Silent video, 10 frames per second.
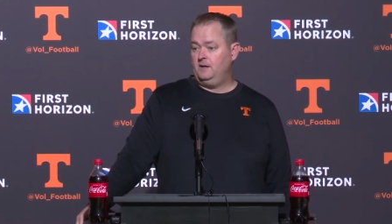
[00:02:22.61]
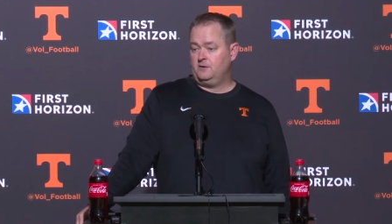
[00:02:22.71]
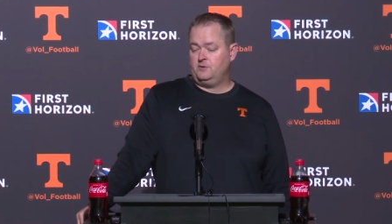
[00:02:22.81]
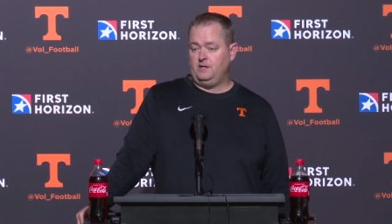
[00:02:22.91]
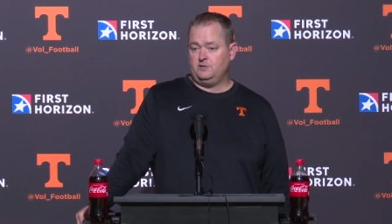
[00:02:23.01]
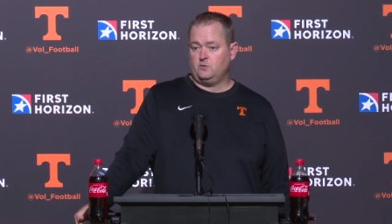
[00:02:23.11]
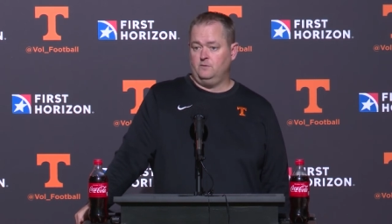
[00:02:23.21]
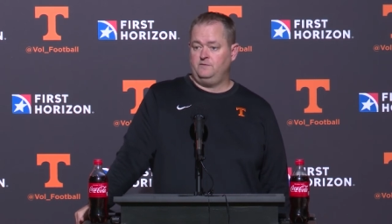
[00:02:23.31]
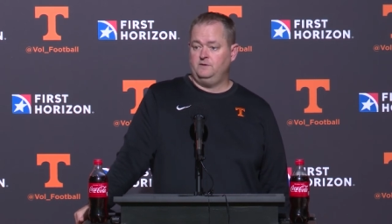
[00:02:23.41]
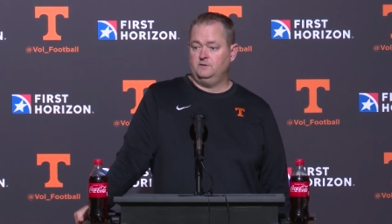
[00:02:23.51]
creating
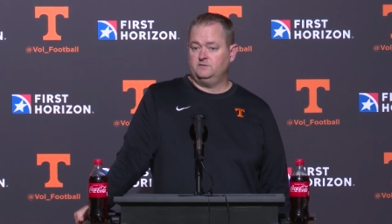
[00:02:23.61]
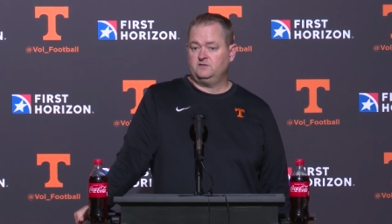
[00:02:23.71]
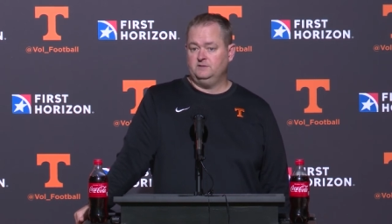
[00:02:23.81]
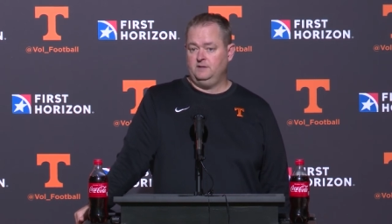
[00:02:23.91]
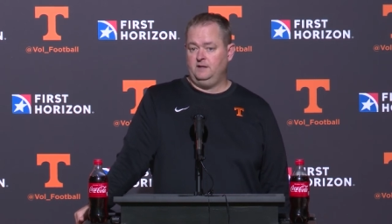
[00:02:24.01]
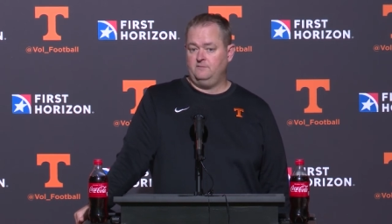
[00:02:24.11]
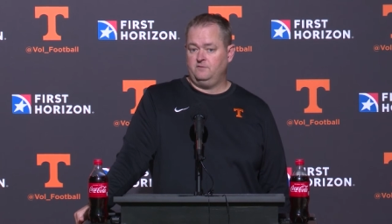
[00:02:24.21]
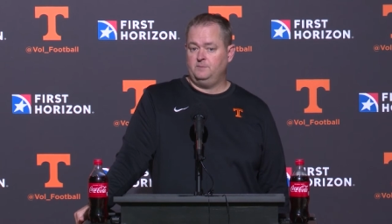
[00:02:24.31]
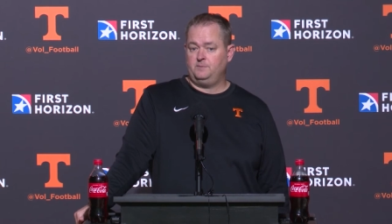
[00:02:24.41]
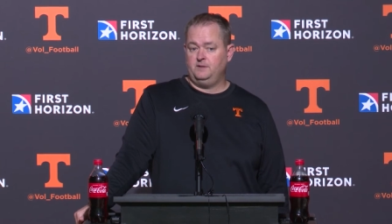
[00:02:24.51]
short fields and
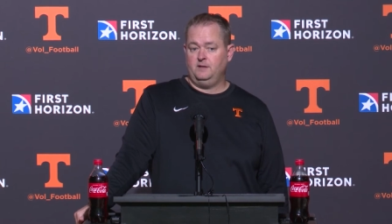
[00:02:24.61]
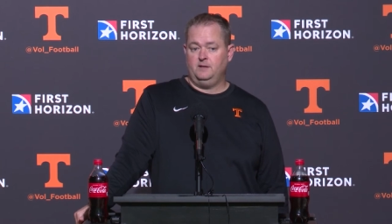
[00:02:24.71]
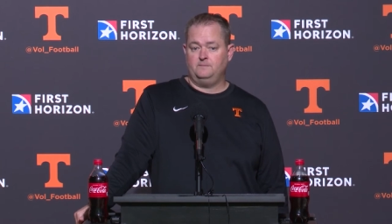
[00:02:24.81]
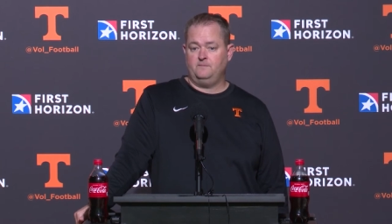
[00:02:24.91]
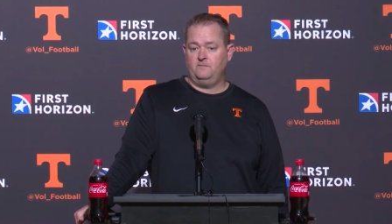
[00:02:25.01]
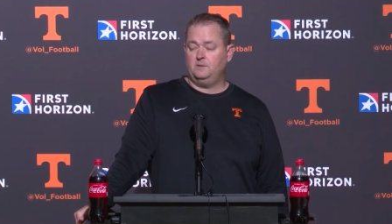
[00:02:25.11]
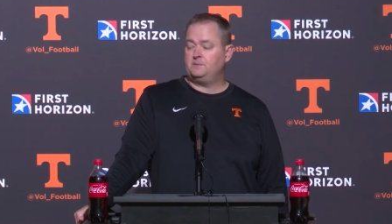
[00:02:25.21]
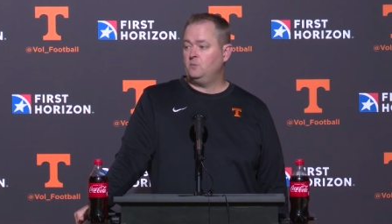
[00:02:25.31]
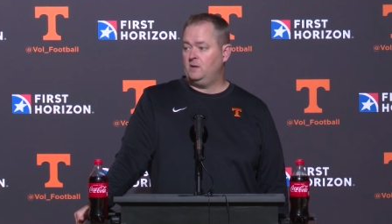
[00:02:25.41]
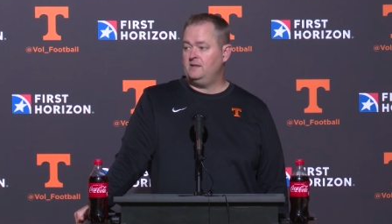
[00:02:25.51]
flipping
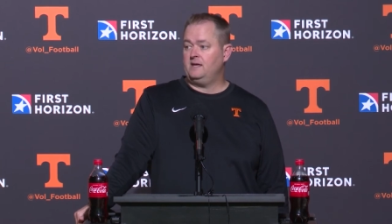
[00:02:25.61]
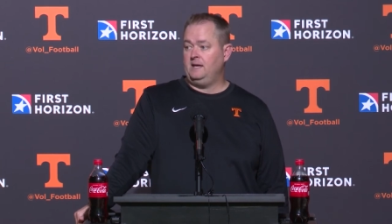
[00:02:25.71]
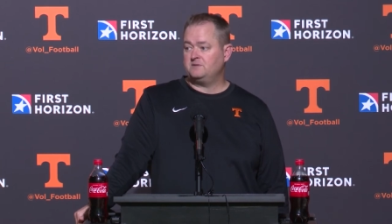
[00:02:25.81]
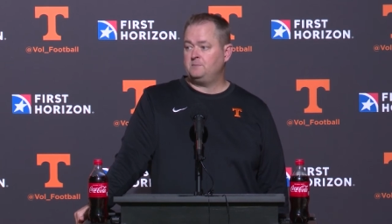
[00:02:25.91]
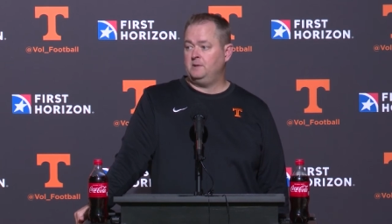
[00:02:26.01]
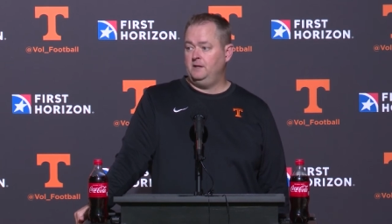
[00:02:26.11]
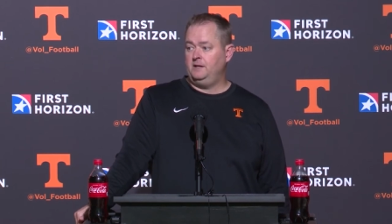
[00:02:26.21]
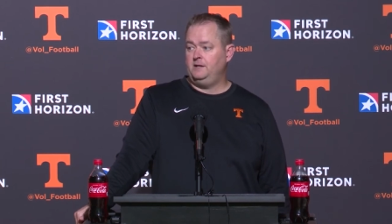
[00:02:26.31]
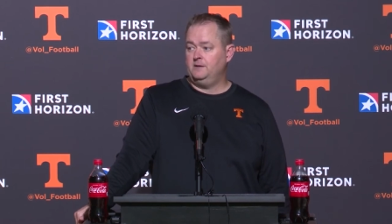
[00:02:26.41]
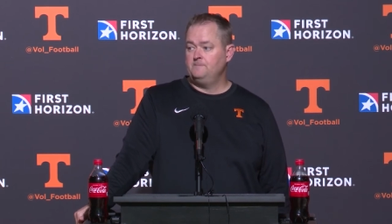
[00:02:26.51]
the way the game's
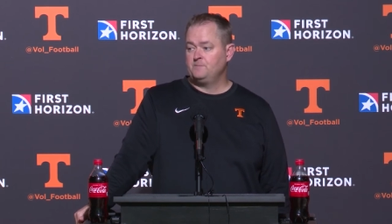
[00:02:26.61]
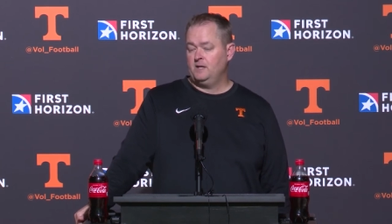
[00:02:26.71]
played here.